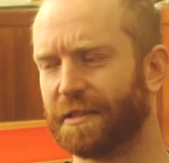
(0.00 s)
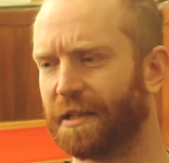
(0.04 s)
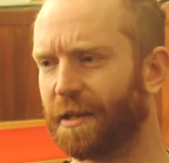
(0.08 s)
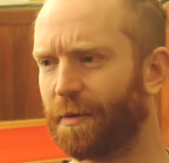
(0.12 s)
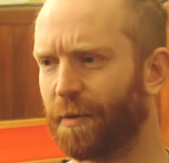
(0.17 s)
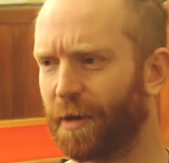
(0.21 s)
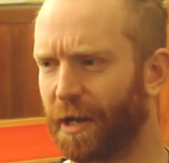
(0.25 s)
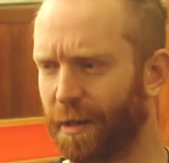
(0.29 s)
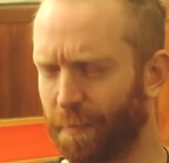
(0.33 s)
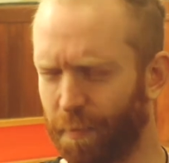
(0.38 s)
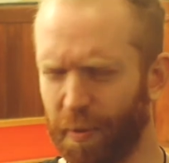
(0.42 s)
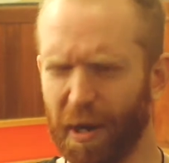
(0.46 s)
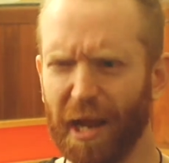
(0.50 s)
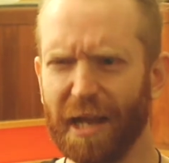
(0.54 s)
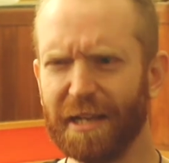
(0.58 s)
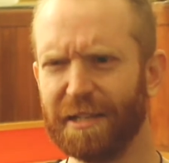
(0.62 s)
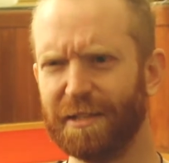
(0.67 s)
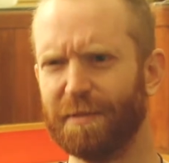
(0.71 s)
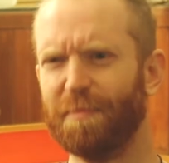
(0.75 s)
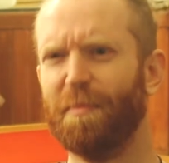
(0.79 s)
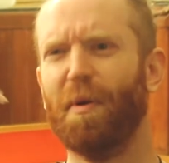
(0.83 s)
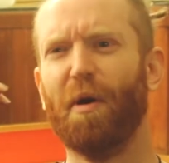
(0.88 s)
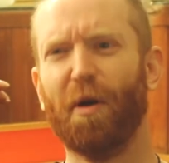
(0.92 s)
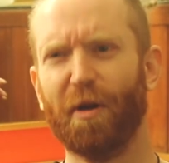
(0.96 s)
And they were like, play
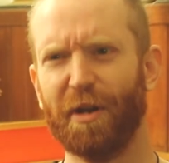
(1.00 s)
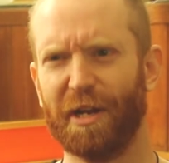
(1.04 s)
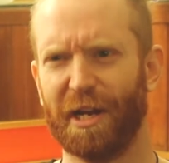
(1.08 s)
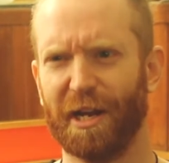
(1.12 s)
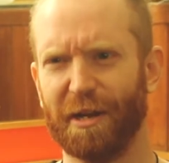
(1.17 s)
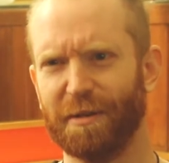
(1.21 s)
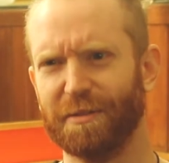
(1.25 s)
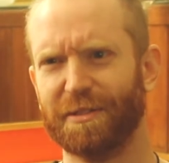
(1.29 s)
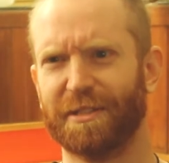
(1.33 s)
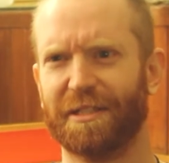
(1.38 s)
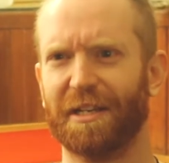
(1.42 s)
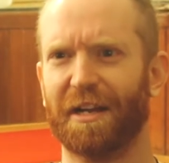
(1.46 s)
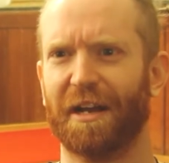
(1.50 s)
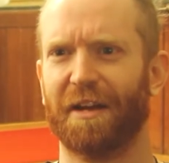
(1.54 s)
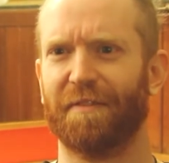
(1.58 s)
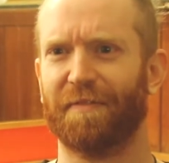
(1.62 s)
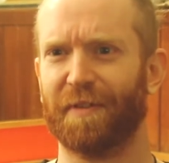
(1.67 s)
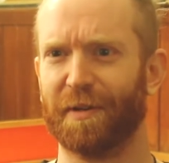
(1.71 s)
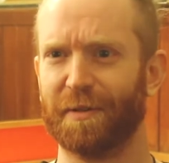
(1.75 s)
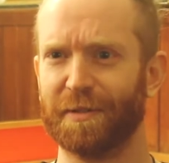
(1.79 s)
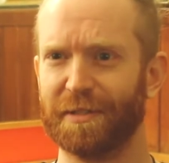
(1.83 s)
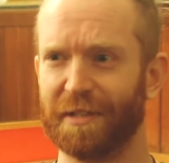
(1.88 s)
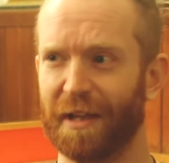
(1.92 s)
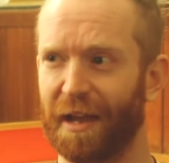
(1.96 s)
some more new stuff.
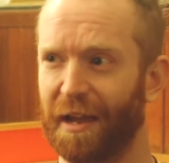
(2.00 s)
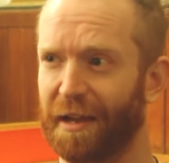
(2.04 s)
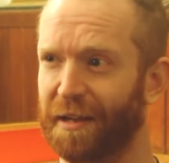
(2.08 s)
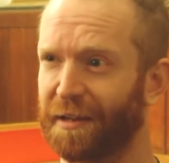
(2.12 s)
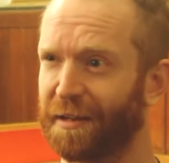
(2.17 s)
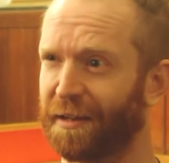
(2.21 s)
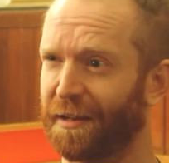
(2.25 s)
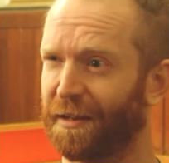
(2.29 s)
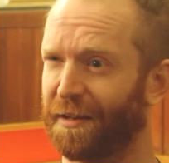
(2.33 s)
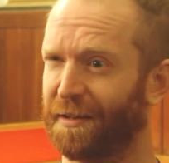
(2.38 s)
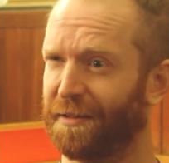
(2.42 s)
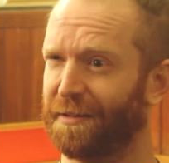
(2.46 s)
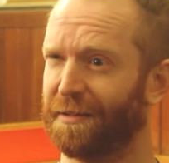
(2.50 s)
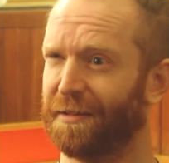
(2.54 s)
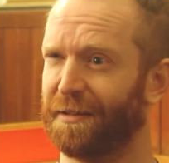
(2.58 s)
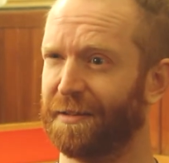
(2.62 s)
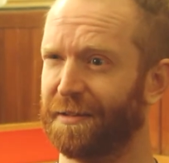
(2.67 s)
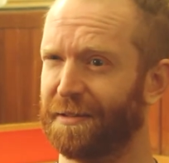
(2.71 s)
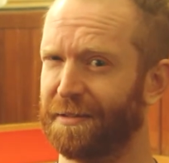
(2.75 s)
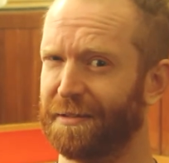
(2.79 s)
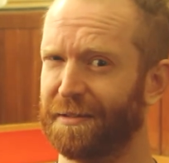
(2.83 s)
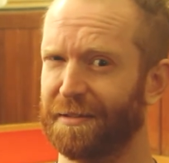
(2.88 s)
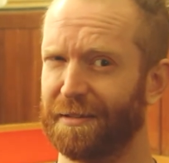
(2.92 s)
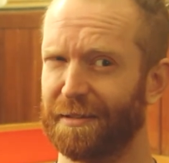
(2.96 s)
I was like,
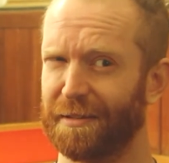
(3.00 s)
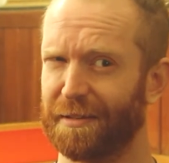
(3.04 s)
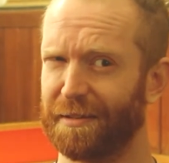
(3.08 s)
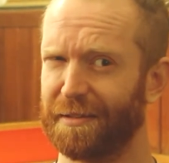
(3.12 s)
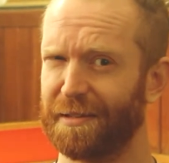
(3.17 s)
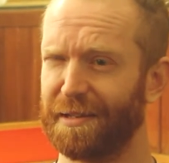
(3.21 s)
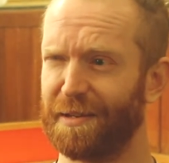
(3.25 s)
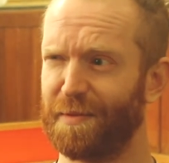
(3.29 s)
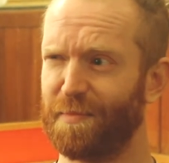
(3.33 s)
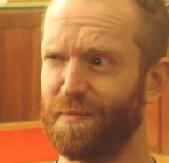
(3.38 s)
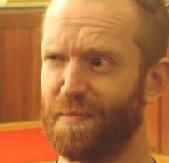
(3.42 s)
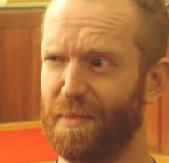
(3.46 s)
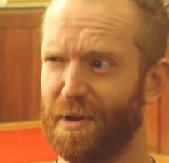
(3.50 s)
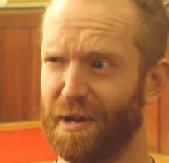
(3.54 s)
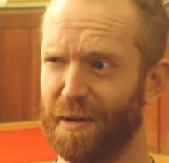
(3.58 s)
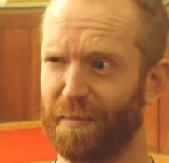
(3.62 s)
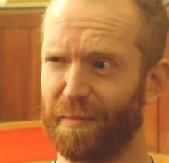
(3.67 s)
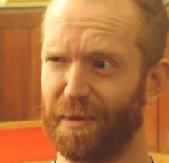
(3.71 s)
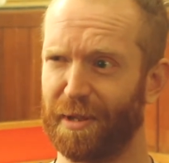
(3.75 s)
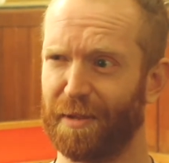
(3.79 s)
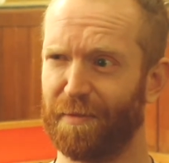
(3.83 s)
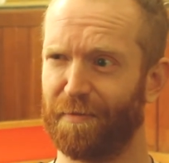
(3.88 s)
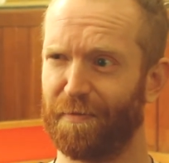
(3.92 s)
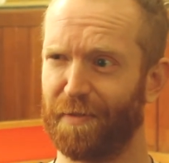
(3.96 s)
I think you might
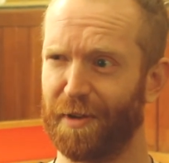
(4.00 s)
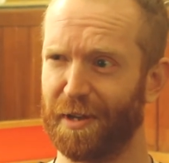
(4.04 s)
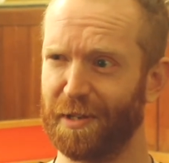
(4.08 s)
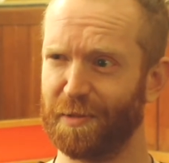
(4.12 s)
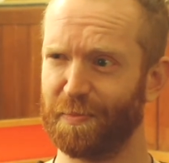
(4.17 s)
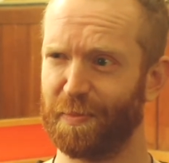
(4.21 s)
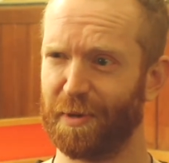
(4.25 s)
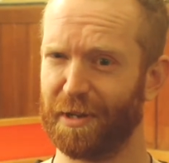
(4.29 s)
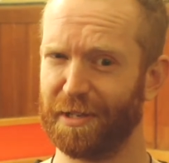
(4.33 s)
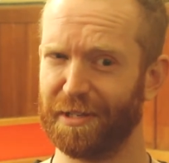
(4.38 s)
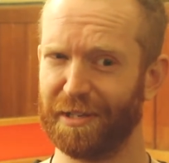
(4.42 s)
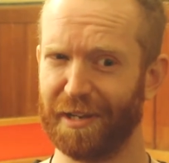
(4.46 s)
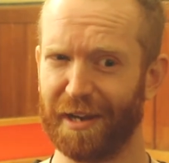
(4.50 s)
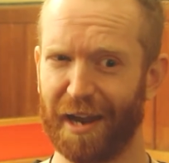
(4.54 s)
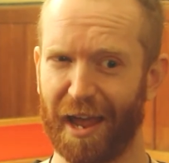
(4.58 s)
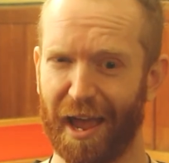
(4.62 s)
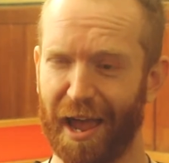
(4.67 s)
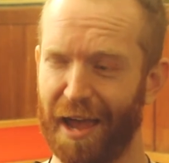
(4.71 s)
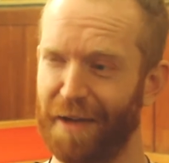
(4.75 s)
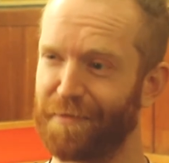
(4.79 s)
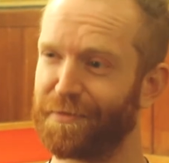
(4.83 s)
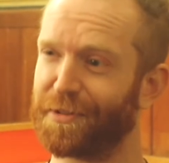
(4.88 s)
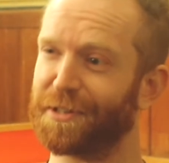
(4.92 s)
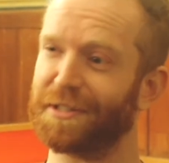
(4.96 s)
be the first person
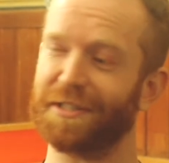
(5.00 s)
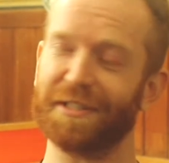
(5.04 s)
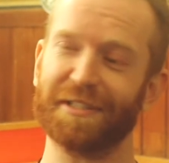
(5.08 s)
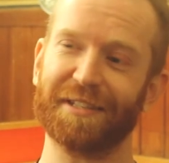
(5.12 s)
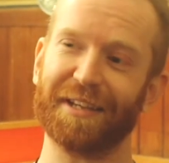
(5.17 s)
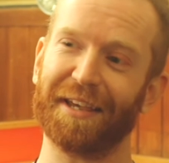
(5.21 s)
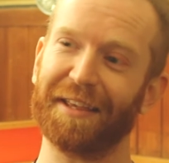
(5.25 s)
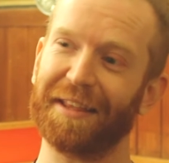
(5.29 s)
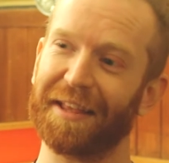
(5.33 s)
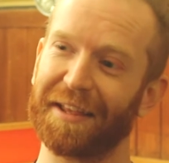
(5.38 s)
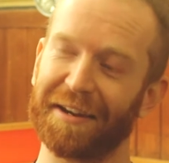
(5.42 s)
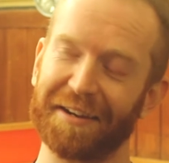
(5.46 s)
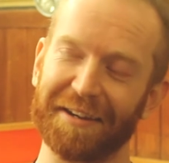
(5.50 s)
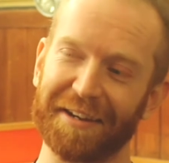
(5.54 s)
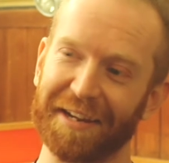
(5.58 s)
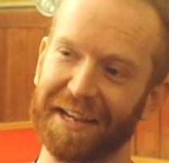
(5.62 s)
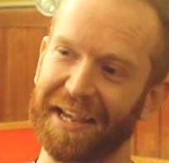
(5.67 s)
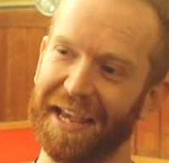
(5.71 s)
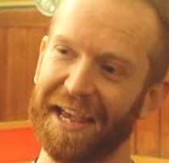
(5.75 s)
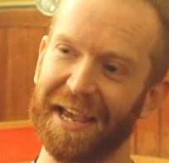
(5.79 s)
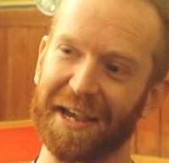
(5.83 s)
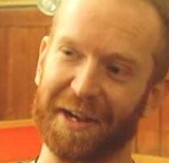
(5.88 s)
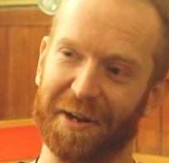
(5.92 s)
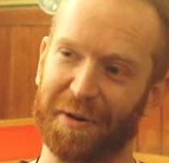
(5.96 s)
ever to say that at a
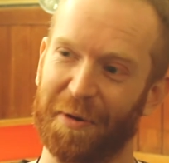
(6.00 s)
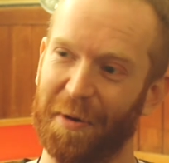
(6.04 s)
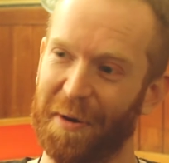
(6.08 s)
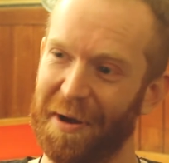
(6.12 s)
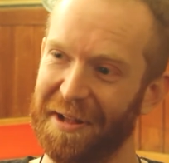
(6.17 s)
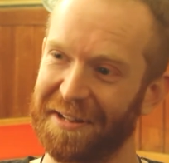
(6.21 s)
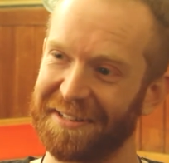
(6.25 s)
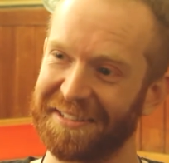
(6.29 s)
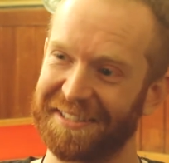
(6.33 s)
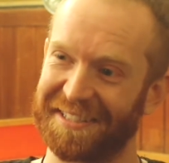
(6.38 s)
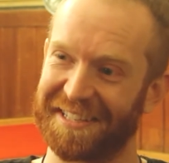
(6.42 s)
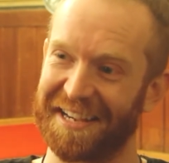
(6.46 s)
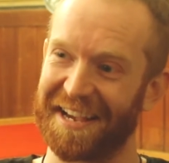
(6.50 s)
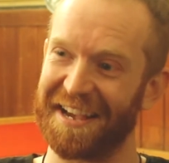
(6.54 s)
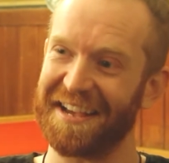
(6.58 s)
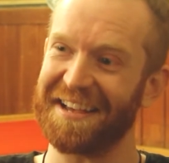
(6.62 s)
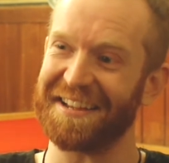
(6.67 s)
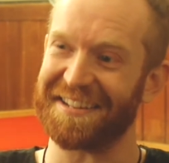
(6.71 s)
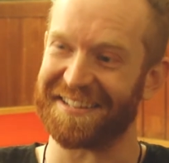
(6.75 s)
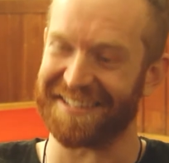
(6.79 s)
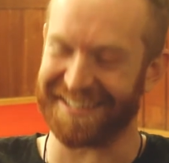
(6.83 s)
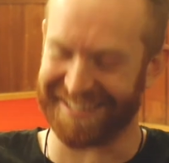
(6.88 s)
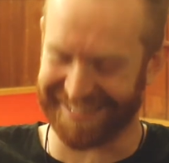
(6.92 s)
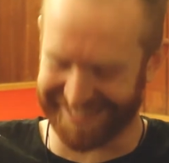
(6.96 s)
gig. Well
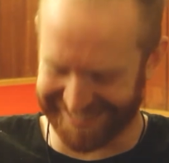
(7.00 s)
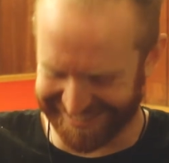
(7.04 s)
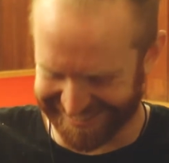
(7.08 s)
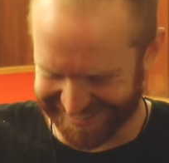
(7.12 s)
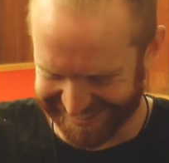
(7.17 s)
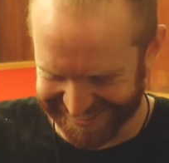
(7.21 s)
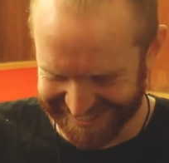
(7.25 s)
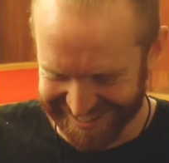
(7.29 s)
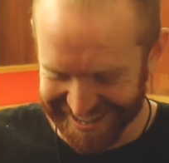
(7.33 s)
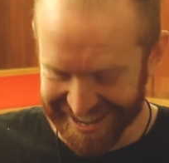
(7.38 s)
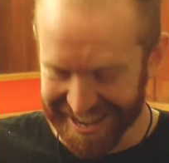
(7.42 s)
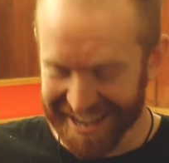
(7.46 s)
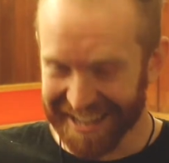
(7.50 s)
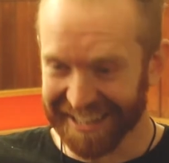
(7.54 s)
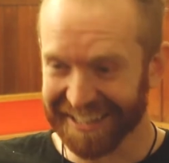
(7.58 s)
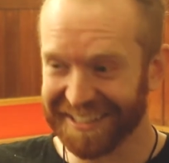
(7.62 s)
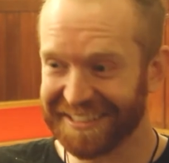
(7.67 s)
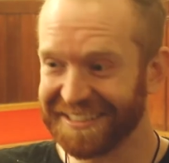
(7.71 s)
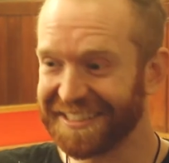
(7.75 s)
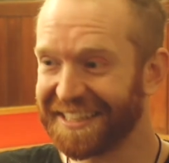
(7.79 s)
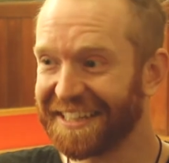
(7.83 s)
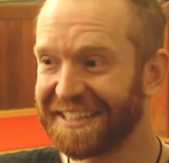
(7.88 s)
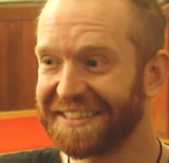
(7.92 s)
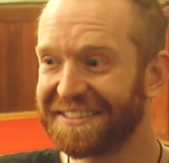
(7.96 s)
done.
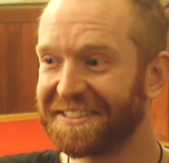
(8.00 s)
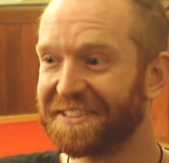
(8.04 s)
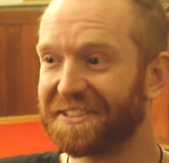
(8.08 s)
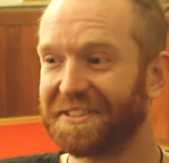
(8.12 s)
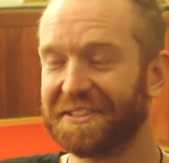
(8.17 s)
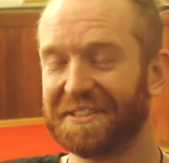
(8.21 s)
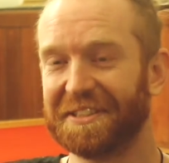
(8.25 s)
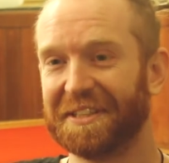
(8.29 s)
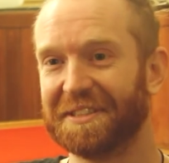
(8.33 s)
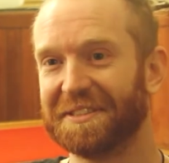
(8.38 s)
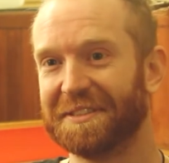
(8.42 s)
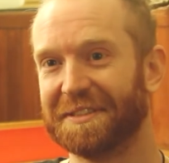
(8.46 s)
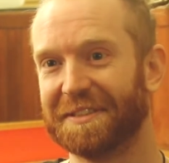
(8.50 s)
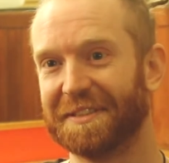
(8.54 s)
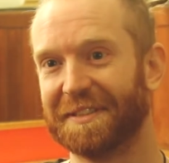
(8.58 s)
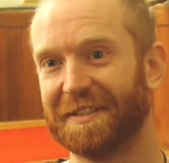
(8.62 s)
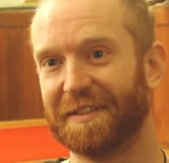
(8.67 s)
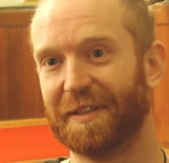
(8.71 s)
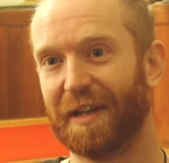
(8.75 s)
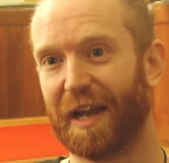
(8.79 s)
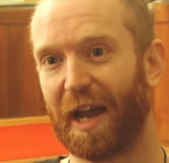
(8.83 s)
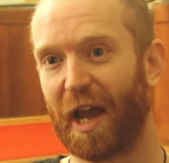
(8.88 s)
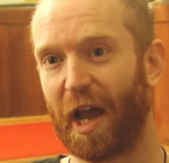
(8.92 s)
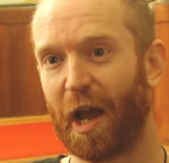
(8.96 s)
Because that just doesn't
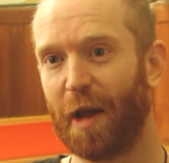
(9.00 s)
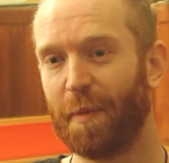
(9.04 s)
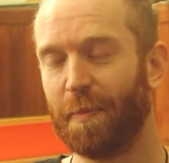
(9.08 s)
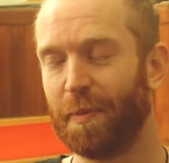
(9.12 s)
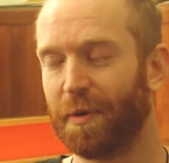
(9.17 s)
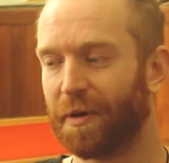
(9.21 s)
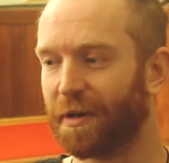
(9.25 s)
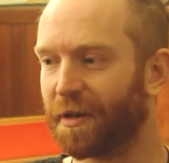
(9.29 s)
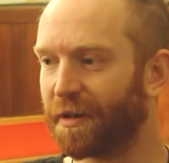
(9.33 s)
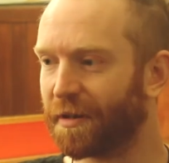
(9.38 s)
happen.